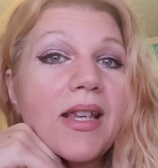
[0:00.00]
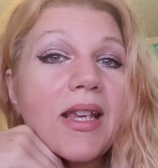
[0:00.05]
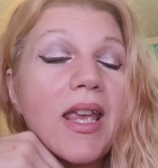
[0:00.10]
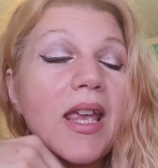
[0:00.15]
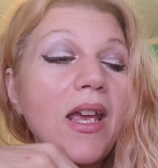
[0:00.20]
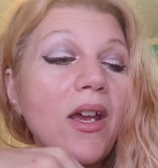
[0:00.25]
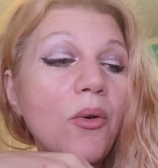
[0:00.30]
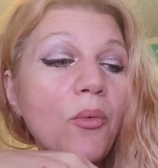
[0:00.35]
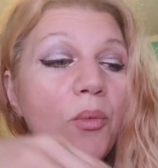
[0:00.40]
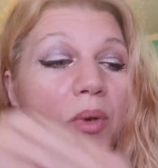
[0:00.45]
I
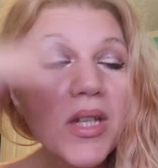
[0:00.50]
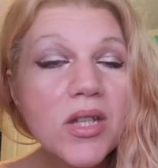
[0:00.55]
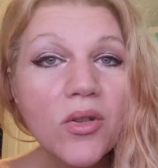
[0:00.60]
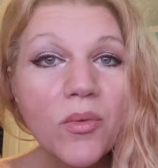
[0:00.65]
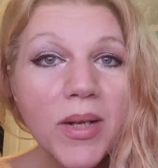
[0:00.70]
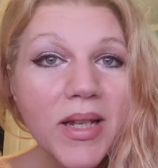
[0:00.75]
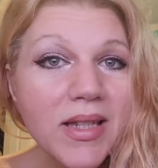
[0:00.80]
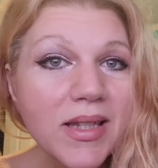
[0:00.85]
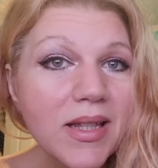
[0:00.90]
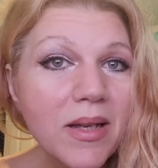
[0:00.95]
can't wish
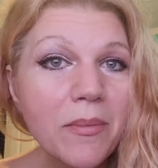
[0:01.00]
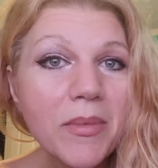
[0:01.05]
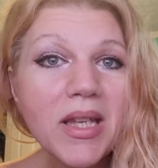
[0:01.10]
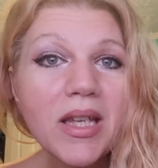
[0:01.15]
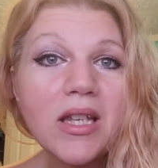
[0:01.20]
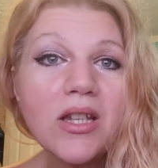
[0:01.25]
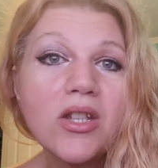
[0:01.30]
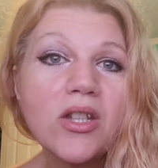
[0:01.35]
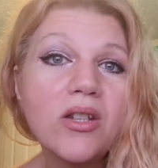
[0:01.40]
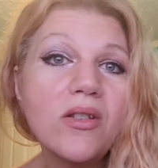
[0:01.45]
away
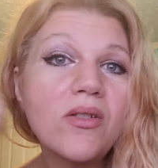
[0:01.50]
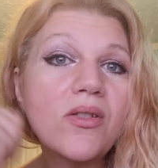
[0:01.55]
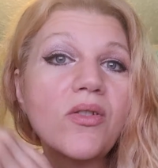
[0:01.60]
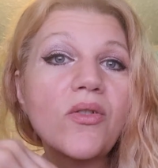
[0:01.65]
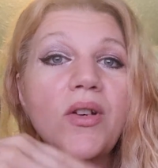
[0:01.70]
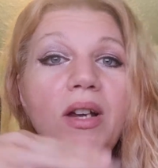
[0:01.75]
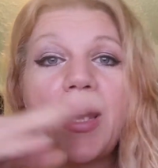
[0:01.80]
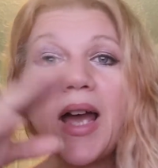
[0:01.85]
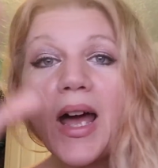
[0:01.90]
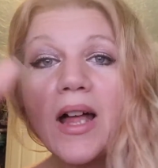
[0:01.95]
stomach issues
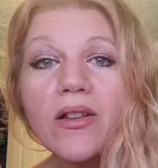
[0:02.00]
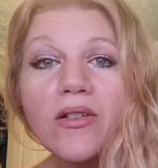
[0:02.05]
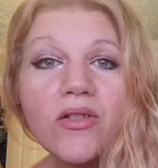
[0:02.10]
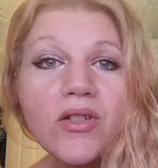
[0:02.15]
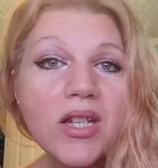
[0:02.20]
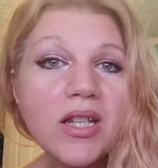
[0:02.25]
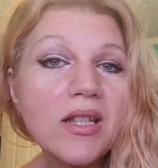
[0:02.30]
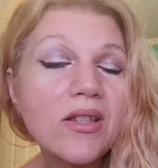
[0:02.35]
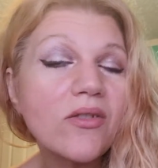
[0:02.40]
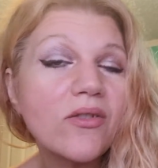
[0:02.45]
or
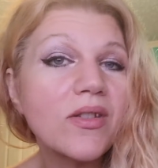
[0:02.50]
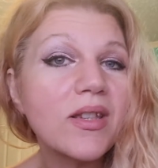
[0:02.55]
allergies or